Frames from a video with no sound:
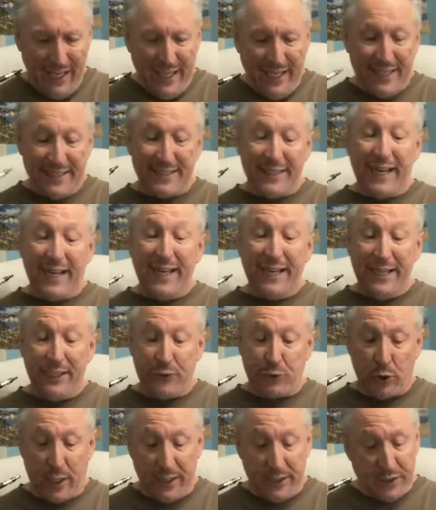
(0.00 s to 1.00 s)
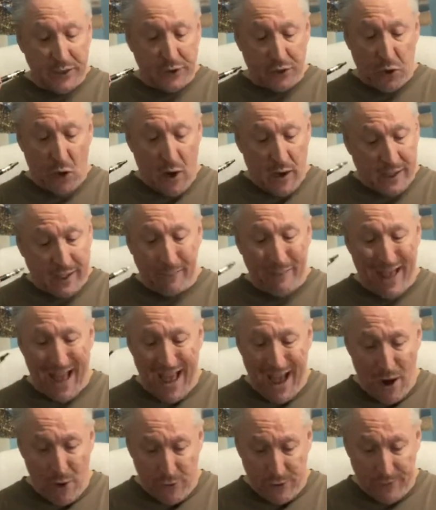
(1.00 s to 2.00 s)
His aide tried to talk him
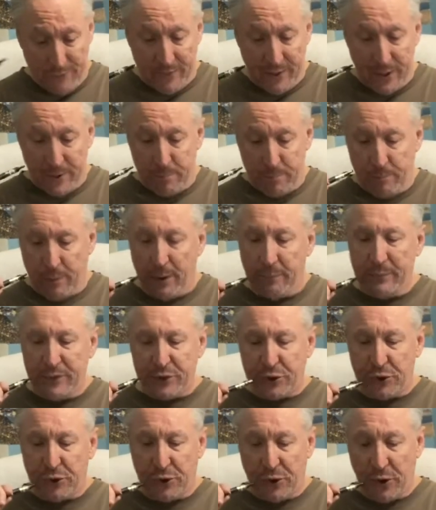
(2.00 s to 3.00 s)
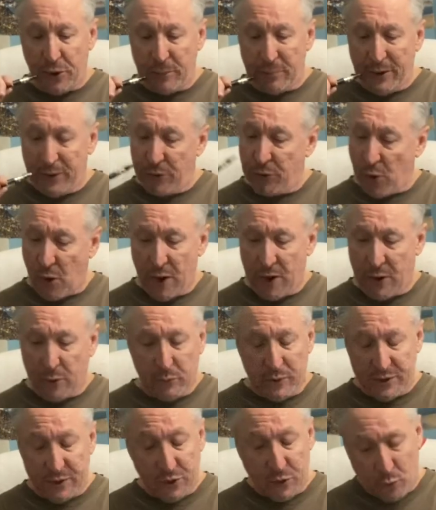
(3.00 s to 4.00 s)
out of it, but Mr. Durbin thought it
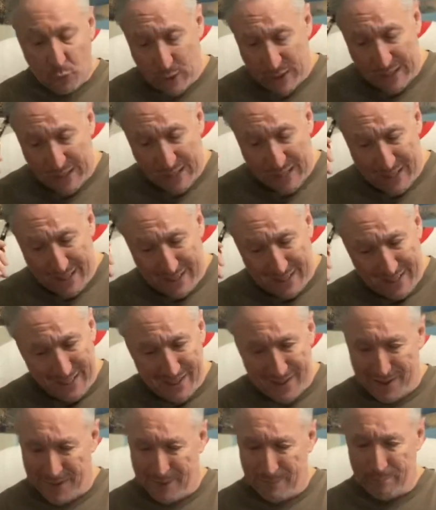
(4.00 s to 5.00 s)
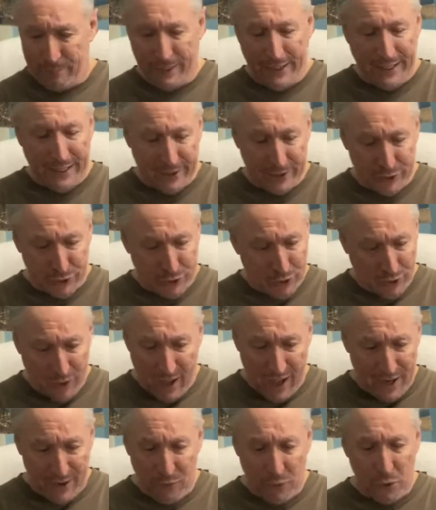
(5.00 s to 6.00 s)
was a great idea, being
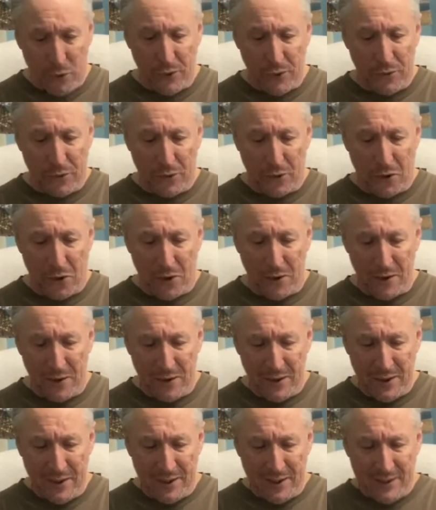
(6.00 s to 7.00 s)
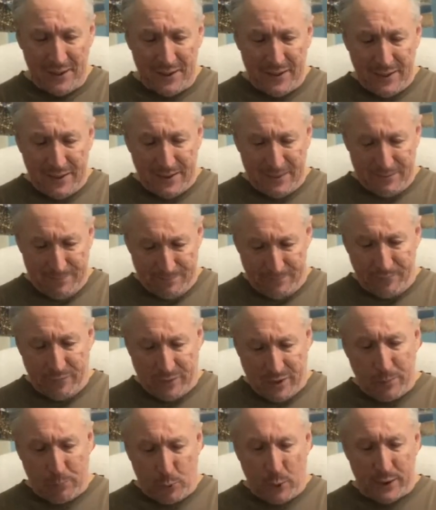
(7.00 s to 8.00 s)
July 4th and all."
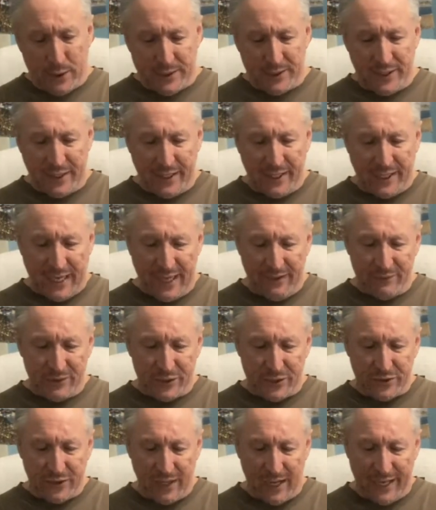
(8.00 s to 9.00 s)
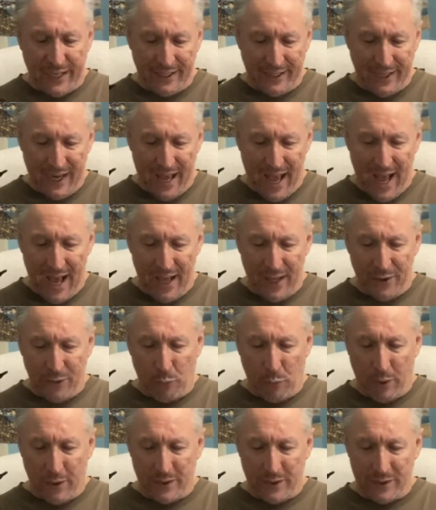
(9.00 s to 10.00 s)
The president gave a slight nod
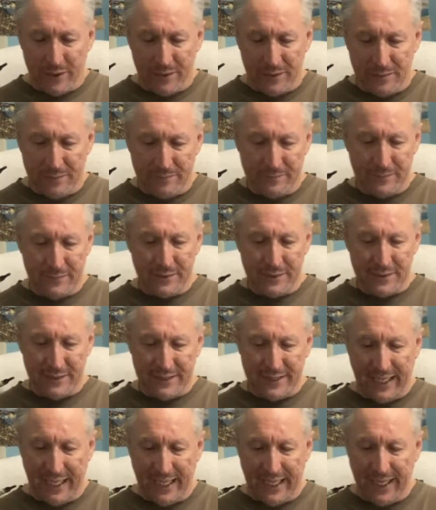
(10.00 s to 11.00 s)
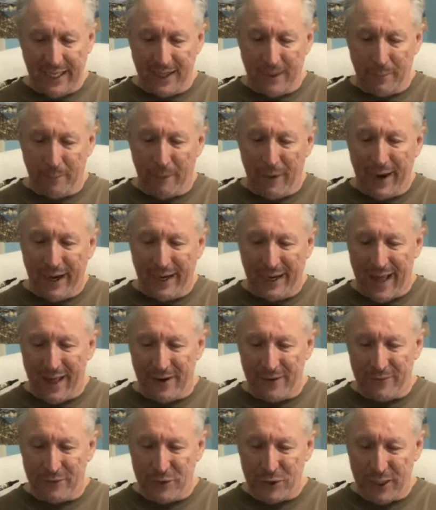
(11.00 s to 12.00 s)
while taking a bite
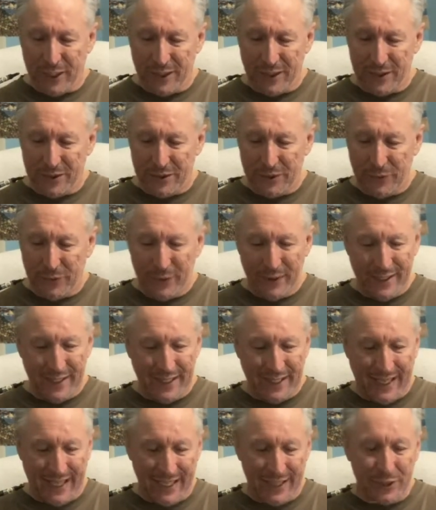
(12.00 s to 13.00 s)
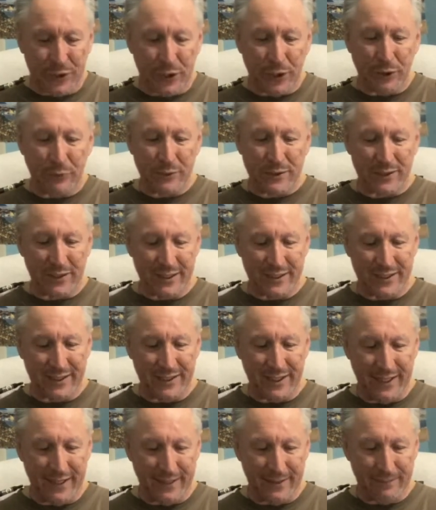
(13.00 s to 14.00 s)
out of chicken to indicate she was
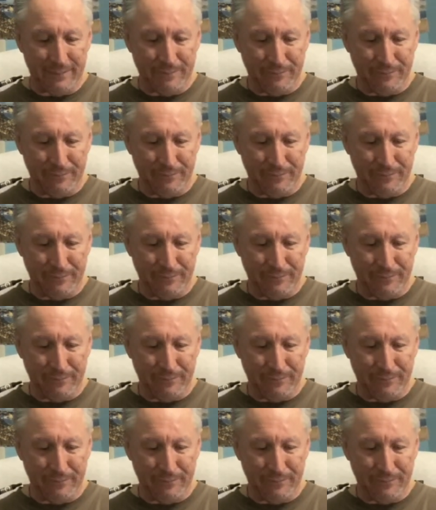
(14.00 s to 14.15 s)
listening.